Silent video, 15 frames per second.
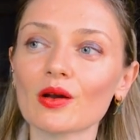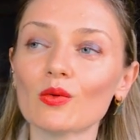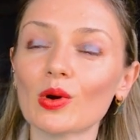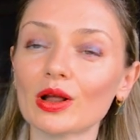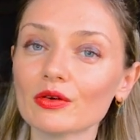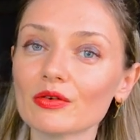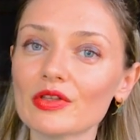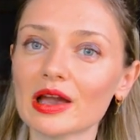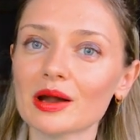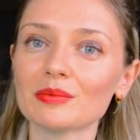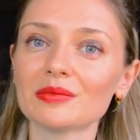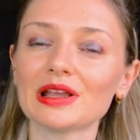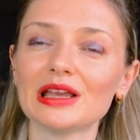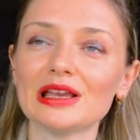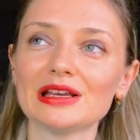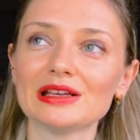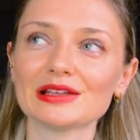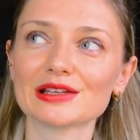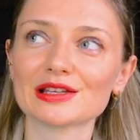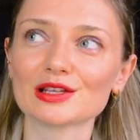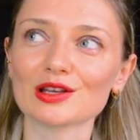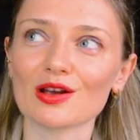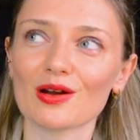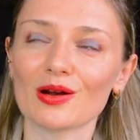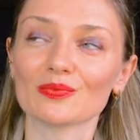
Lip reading: One of them is